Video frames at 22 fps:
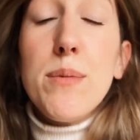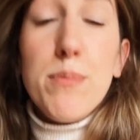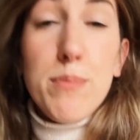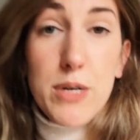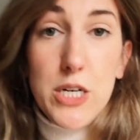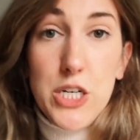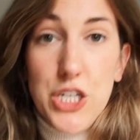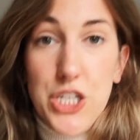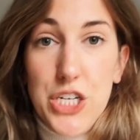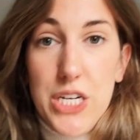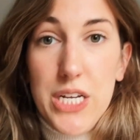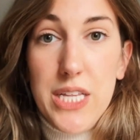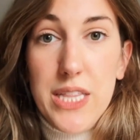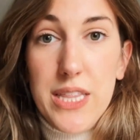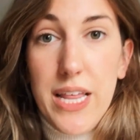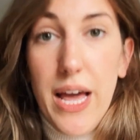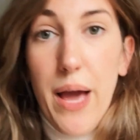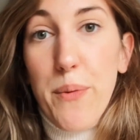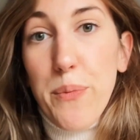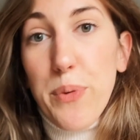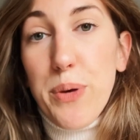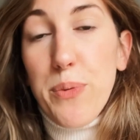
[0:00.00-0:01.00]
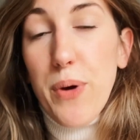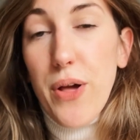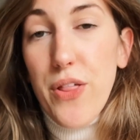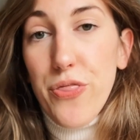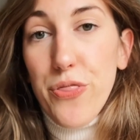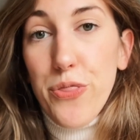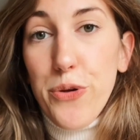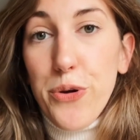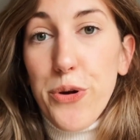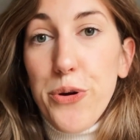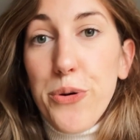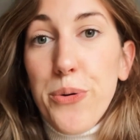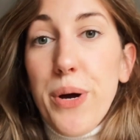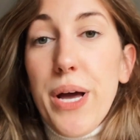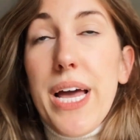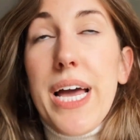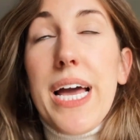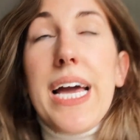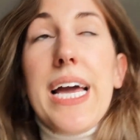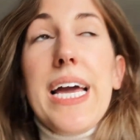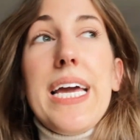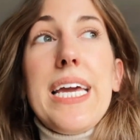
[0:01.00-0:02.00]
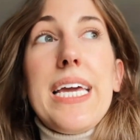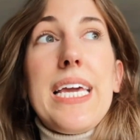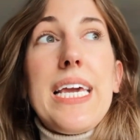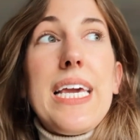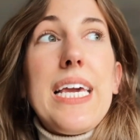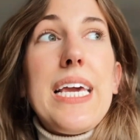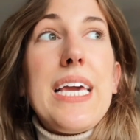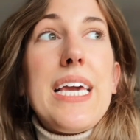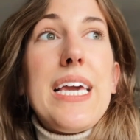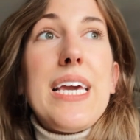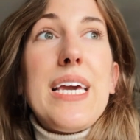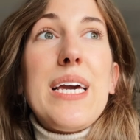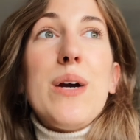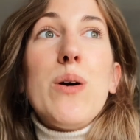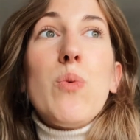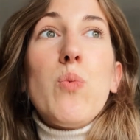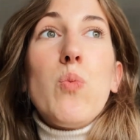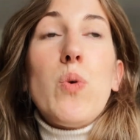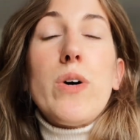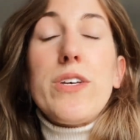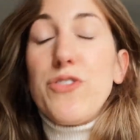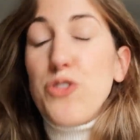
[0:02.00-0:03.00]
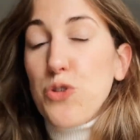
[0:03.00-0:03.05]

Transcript: merchant that we went through. He was